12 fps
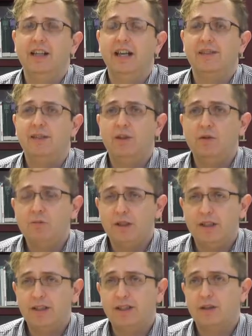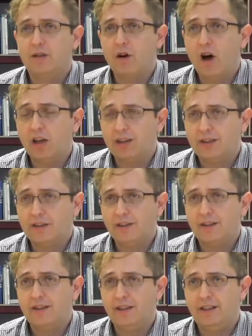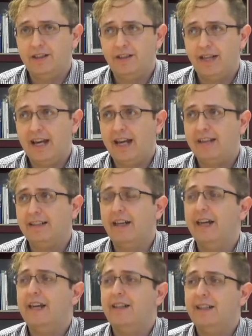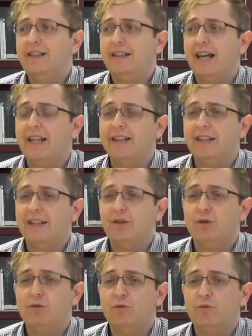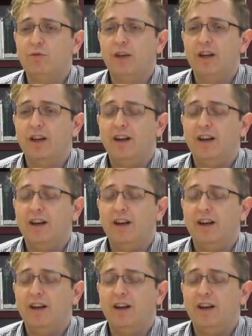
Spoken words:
as humanists, as scholars these days, is to